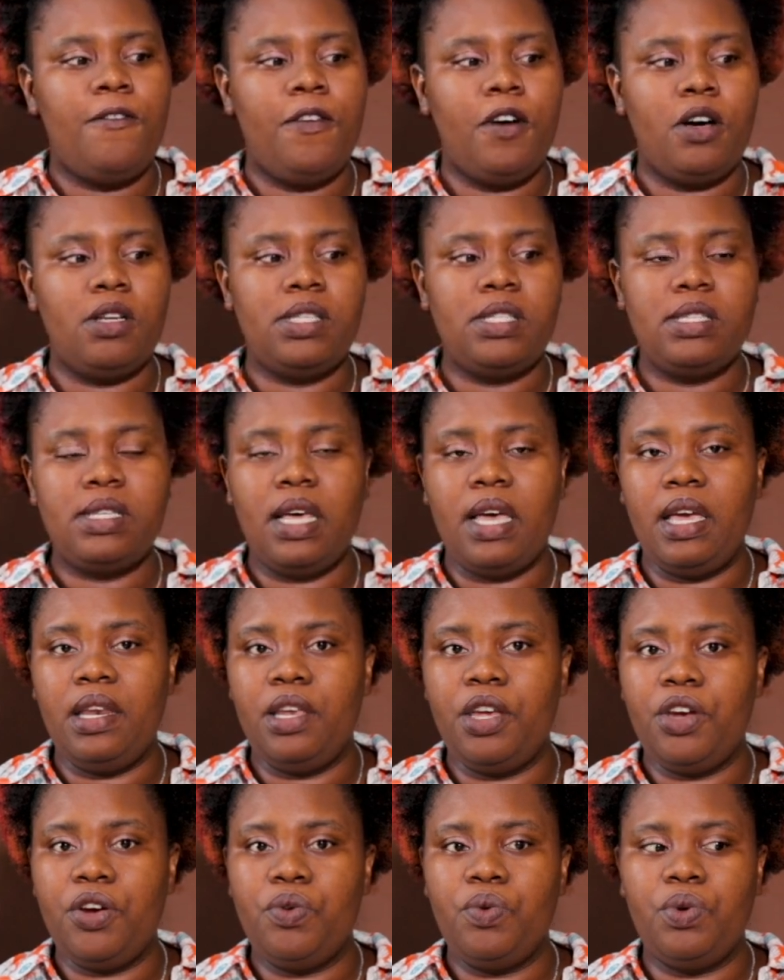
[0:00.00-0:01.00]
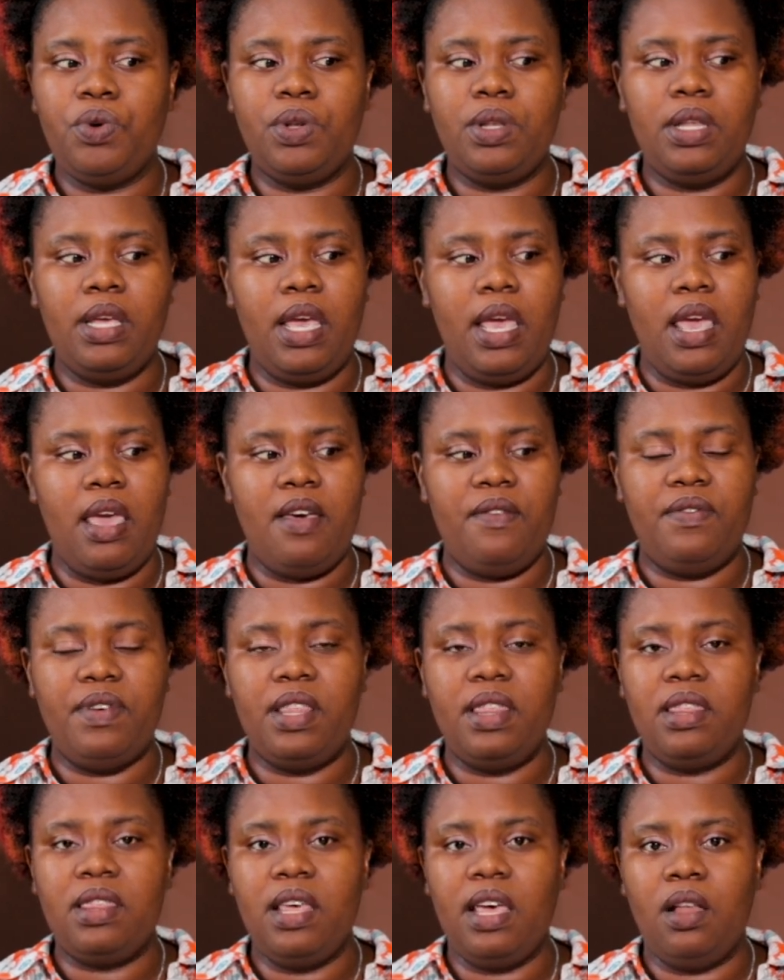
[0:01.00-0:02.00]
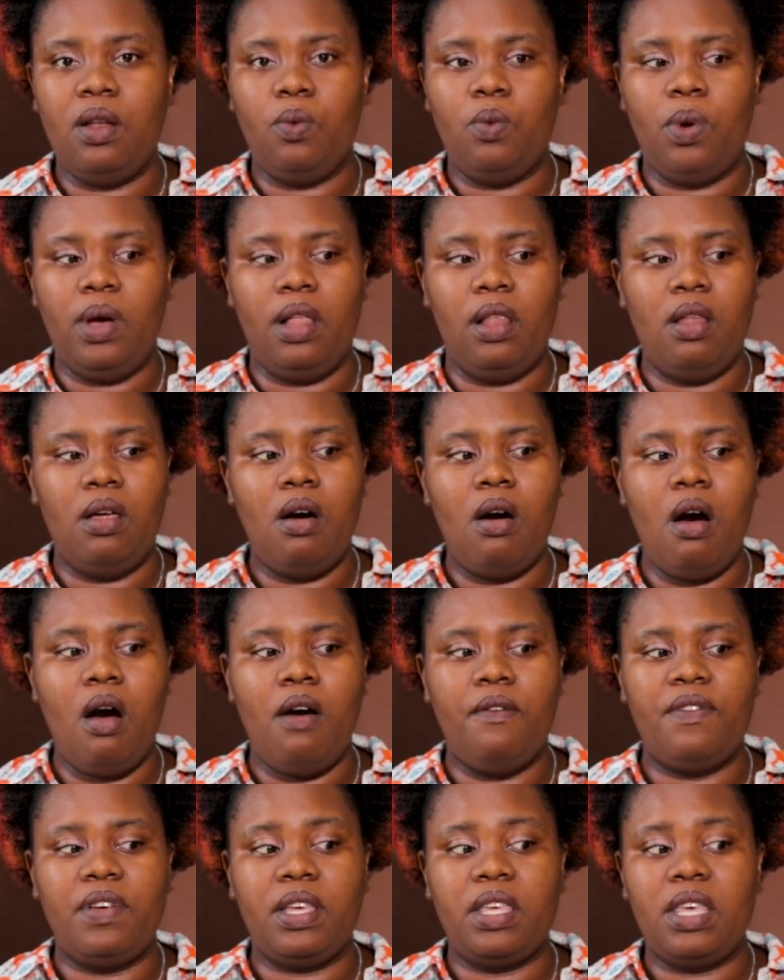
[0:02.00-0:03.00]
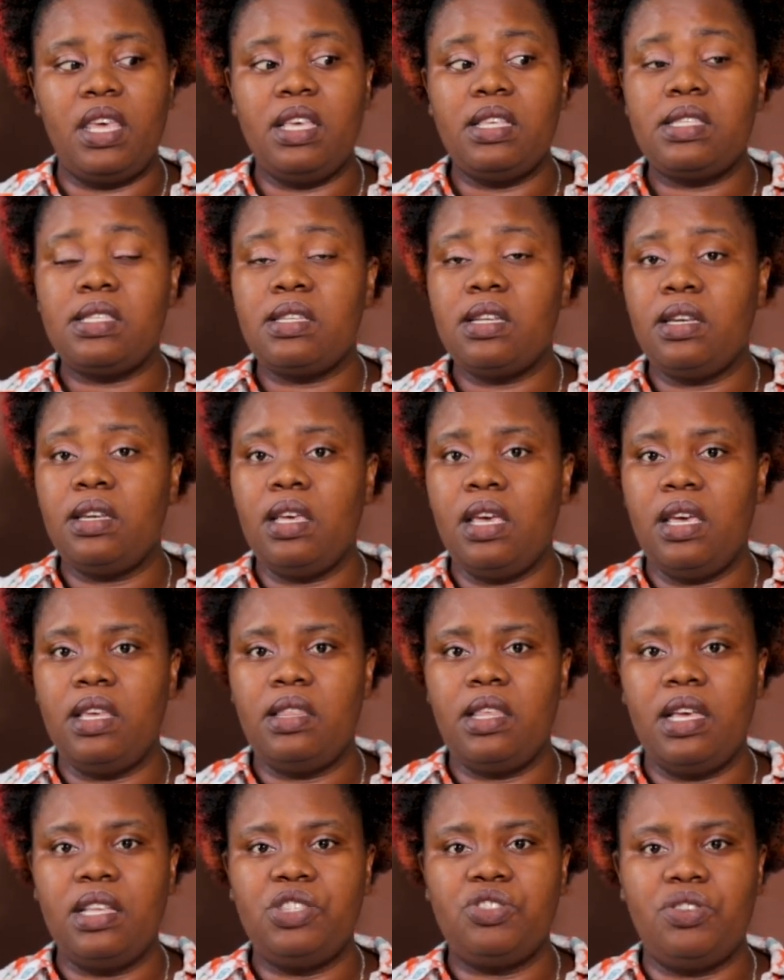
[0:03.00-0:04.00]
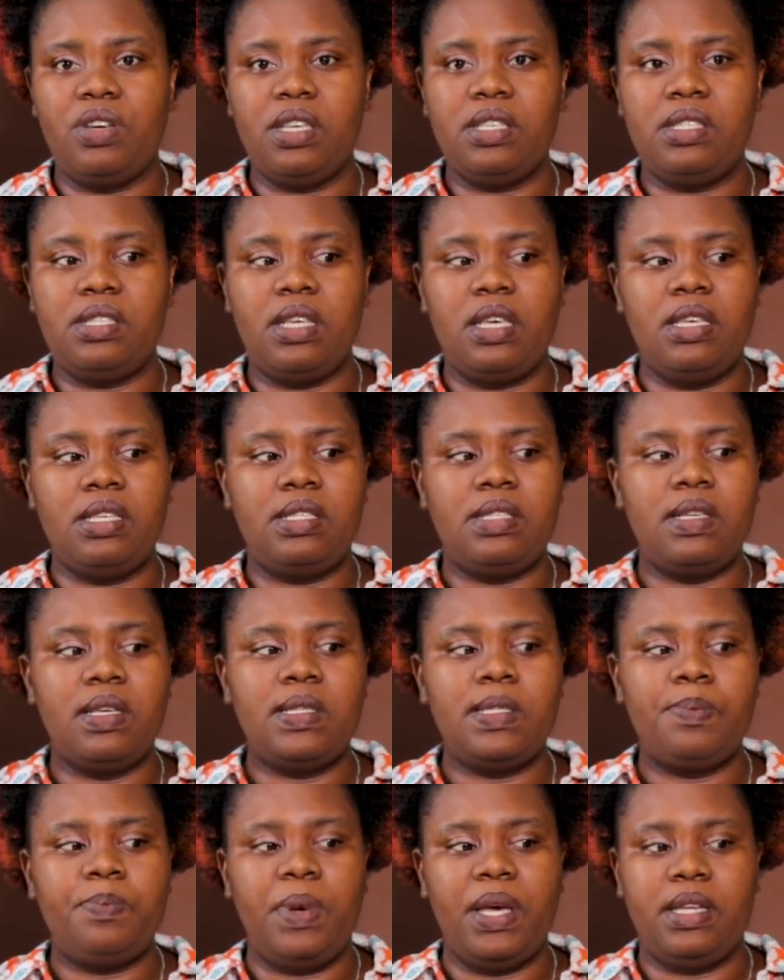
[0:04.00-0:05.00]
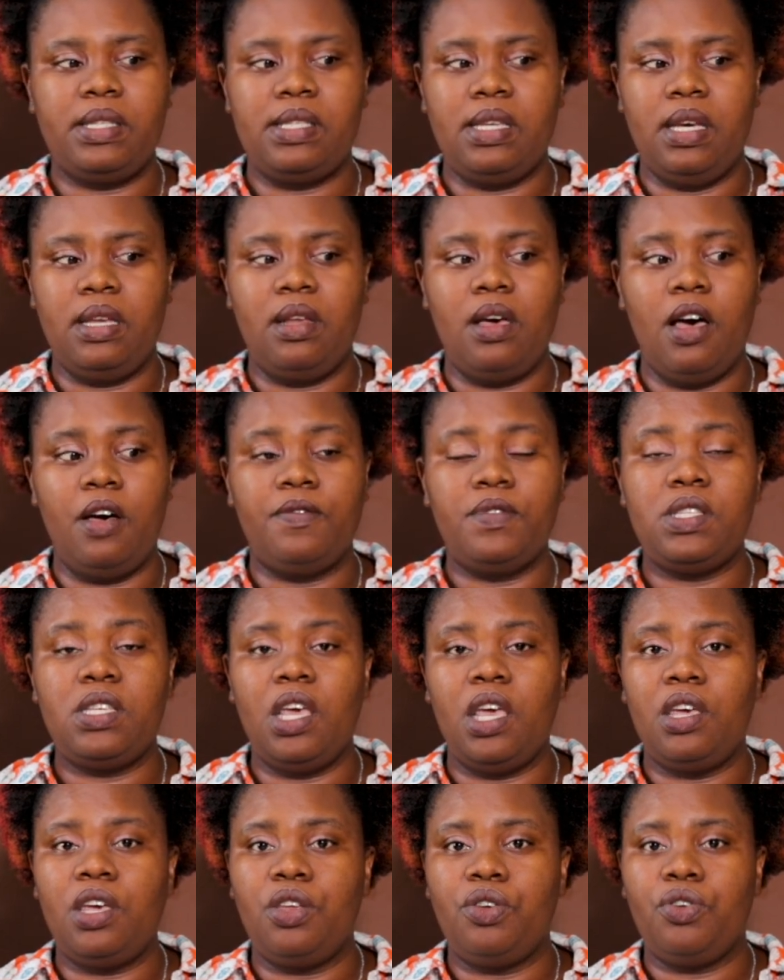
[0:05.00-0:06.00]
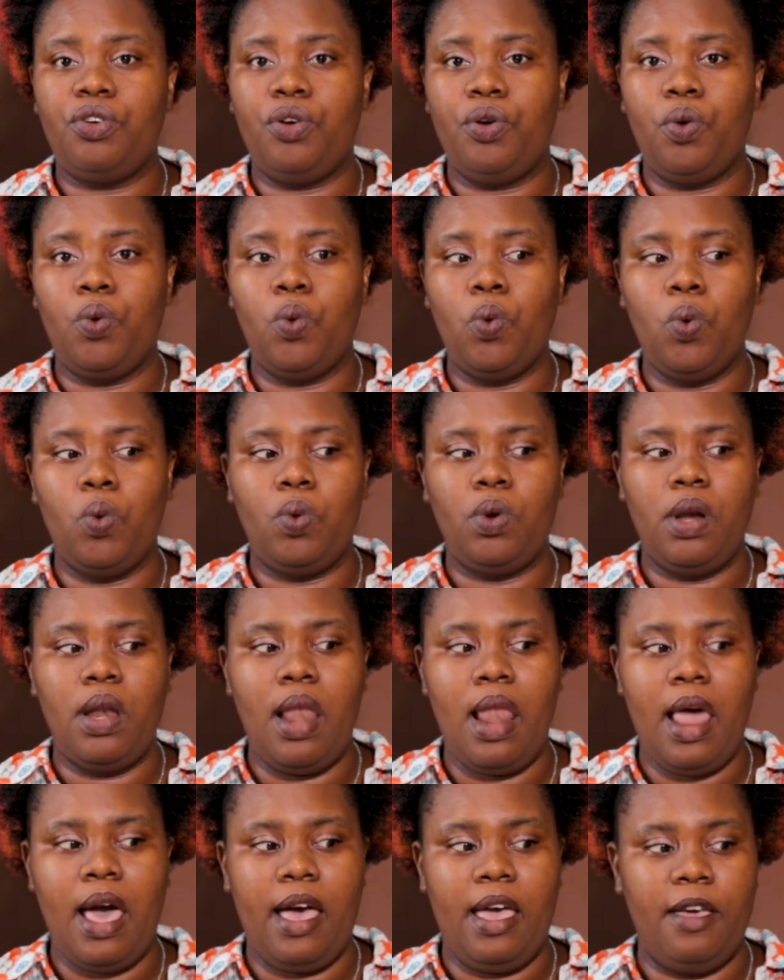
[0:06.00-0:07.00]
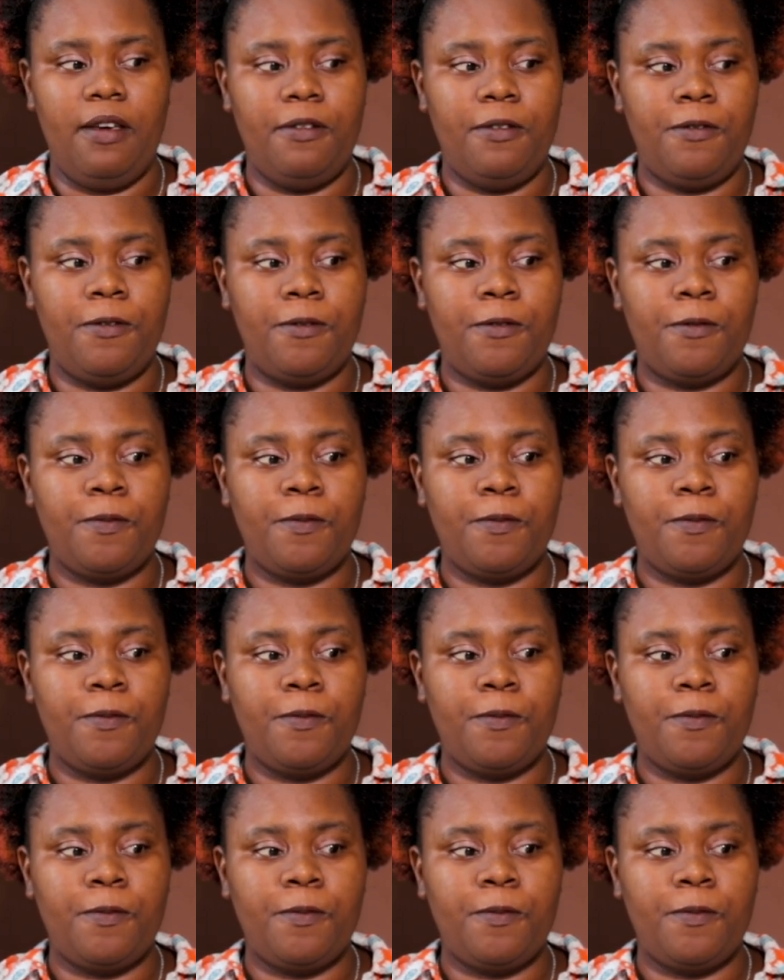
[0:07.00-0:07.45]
49-year-old Ava Thelwell of the Kingston 8 address is suspected of taking her own life.